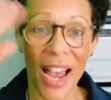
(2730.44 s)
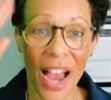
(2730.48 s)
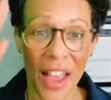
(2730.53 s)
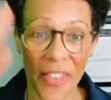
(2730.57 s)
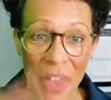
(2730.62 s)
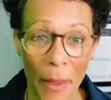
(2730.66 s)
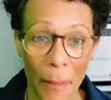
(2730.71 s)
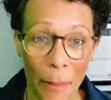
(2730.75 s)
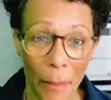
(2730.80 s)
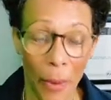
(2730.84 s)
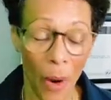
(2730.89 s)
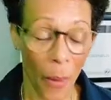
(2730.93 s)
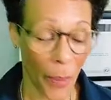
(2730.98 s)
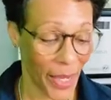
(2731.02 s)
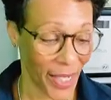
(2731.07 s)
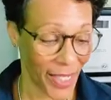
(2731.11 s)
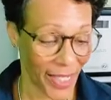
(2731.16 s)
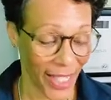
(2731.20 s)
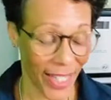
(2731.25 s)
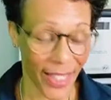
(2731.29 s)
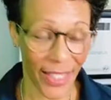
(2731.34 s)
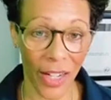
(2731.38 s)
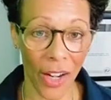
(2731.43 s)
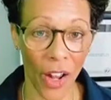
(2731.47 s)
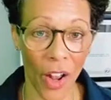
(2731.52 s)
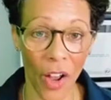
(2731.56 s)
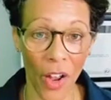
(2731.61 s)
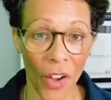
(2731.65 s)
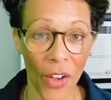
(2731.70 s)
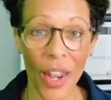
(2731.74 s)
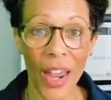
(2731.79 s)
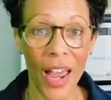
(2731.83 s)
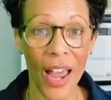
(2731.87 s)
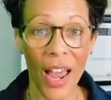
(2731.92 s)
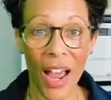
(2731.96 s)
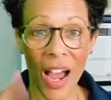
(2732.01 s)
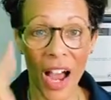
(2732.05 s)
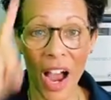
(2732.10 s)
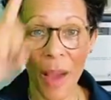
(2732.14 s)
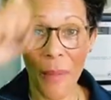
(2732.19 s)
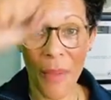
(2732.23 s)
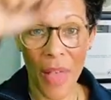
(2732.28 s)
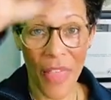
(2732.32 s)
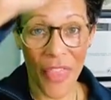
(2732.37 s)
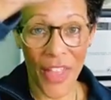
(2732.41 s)
and then pop your signal on,
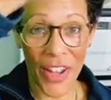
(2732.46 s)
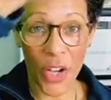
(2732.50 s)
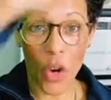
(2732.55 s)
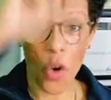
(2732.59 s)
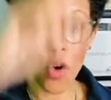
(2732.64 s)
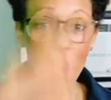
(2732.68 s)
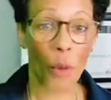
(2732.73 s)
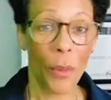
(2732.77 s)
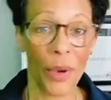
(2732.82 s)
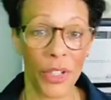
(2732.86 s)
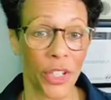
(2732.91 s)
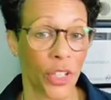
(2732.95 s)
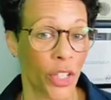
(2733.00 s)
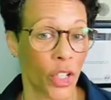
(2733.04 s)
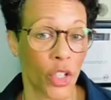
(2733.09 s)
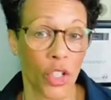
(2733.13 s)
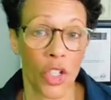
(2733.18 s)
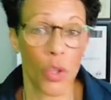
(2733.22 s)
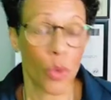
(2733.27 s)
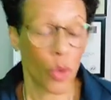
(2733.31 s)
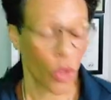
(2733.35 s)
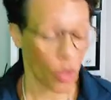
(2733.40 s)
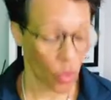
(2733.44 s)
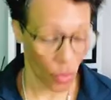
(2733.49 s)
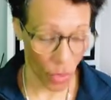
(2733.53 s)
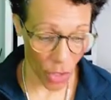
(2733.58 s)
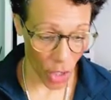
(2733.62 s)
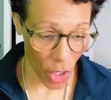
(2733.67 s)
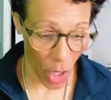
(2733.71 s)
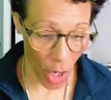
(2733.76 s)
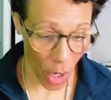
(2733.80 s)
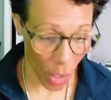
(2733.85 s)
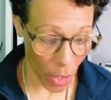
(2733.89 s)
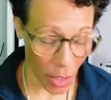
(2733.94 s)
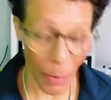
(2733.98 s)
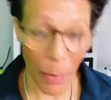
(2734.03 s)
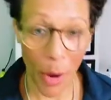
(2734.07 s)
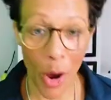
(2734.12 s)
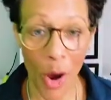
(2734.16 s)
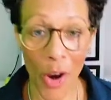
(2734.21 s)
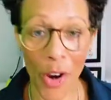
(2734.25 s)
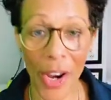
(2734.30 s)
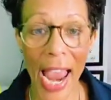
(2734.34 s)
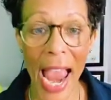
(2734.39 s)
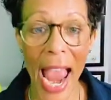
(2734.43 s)
then you're almost at the 200 yards
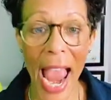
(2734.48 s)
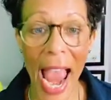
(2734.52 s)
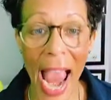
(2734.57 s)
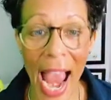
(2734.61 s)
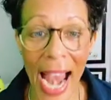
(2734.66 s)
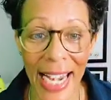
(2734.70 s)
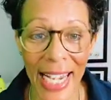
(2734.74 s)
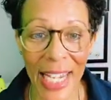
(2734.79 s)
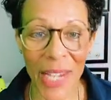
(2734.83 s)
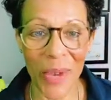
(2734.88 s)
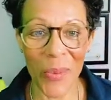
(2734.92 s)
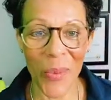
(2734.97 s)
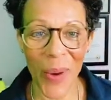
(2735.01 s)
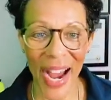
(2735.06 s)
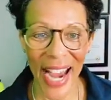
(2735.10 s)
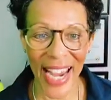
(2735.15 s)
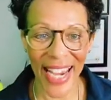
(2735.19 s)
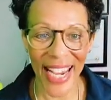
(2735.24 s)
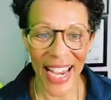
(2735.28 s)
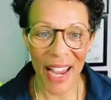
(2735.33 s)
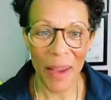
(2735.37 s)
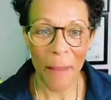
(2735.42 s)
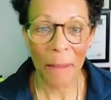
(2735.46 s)
mark anyway.